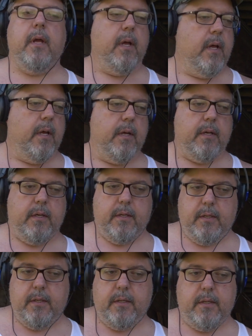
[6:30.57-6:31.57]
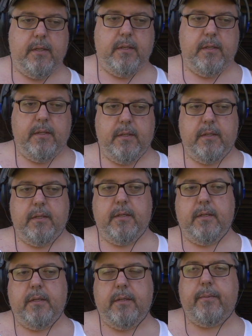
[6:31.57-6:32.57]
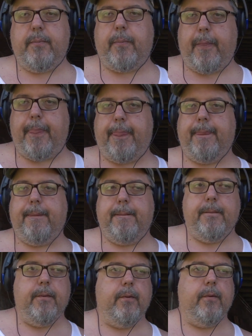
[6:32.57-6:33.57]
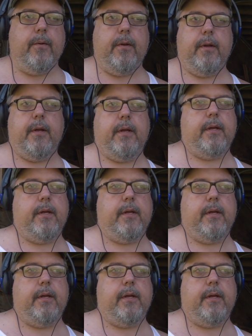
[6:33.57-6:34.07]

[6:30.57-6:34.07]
on this on this uh, Zombie Chronicles?